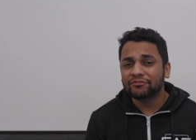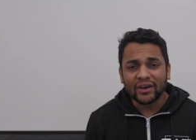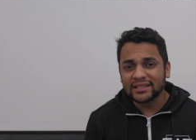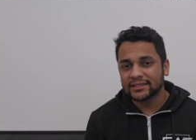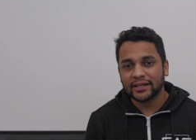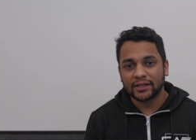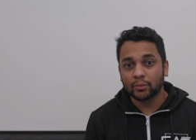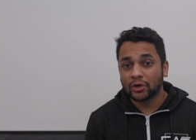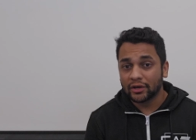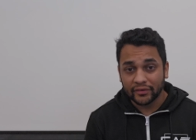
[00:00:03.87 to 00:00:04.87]
fascinating
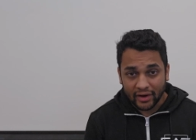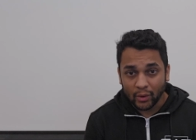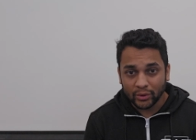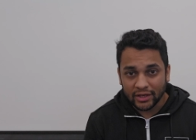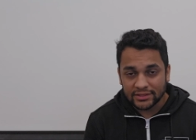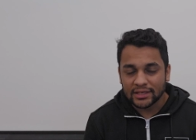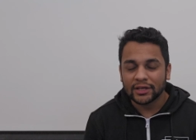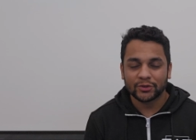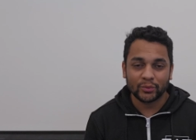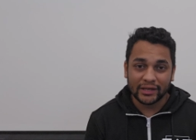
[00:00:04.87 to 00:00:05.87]
world around us
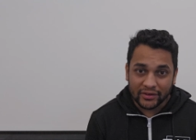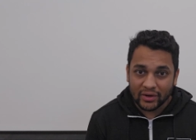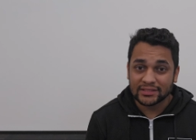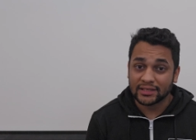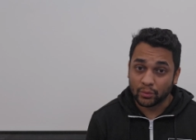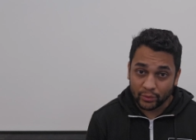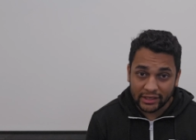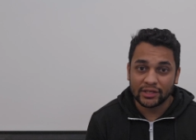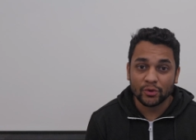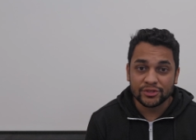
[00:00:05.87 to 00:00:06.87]
through interesting
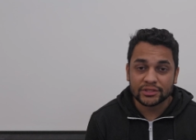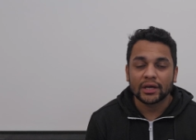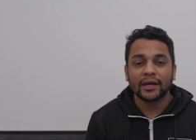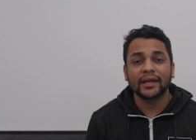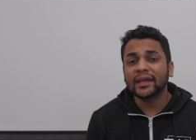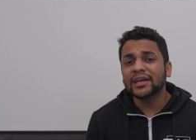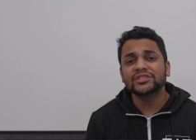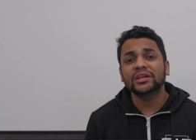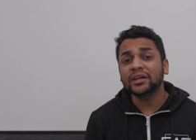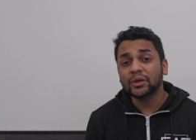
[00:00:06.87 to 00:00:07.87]
videos,
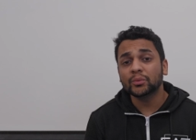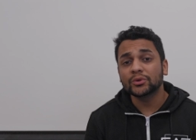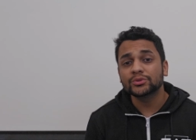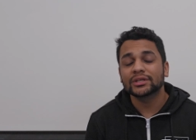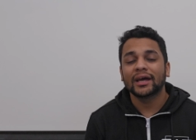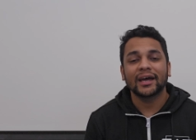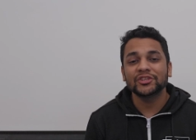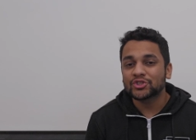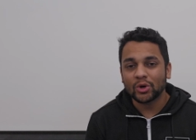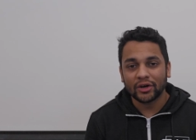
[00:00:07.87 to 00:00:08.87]
engaging interviews,
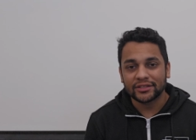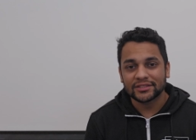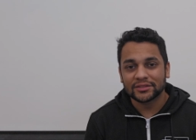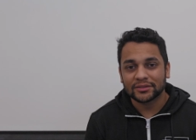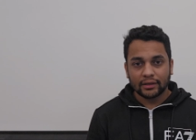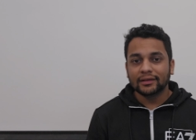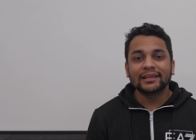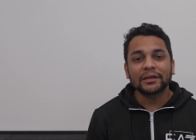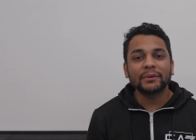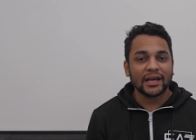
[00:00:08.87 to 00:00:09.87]
and shorts.
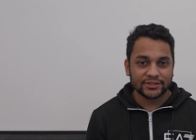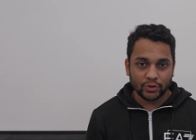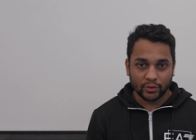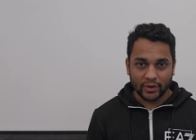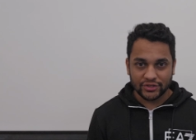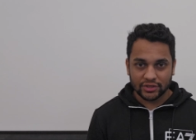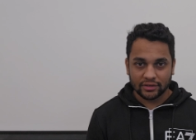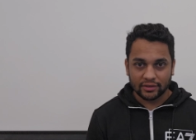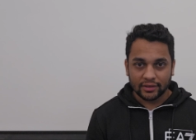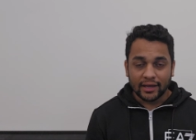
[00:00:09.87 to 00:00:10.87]
Let me ask you a
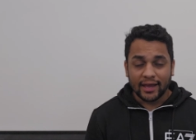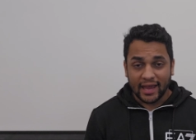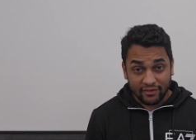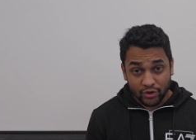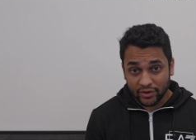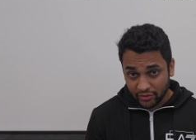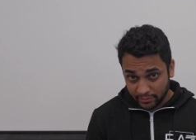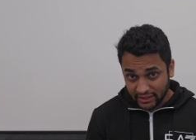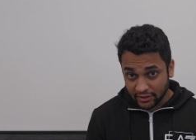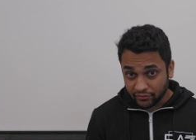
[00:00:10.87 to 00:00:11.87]
question. Have you ever
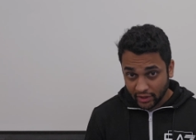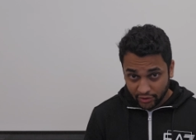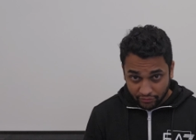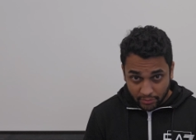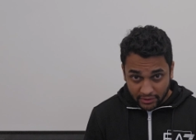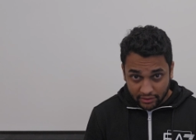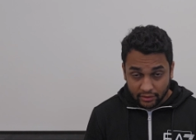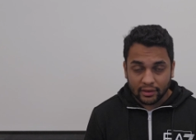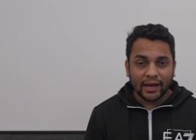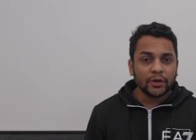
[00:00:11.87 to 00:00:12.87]
been in front of a mirror
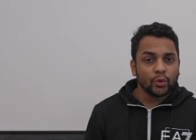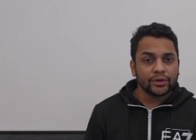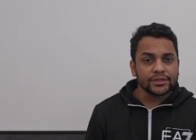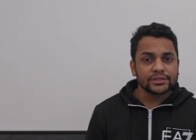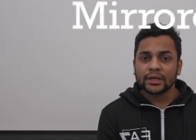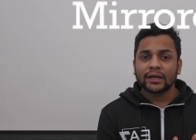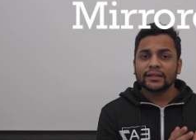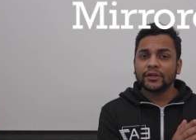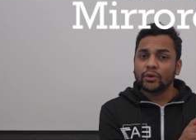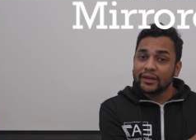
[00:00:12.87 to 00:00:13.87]
and noticed
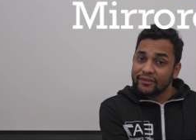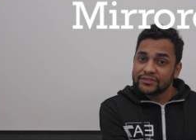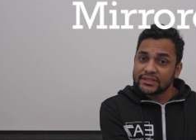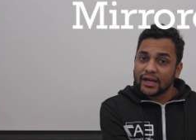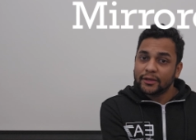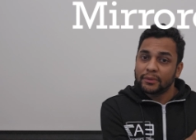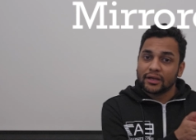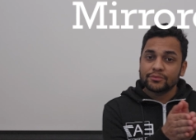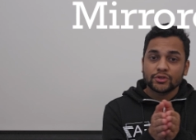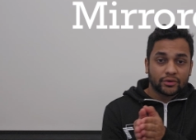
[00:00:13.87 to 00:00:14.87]
that your left side
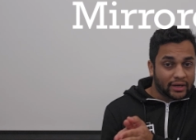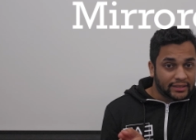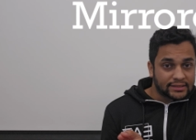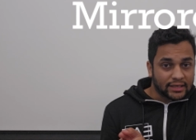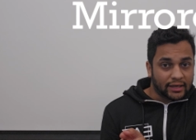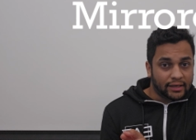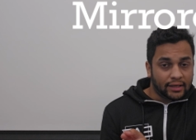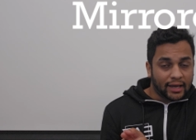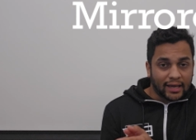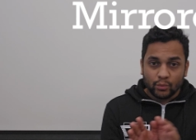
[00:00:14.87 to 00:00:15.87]
becomes your right side
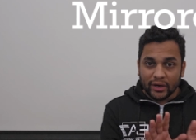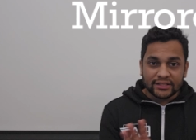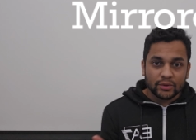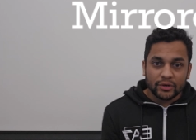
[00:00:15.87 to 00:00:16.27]
and vice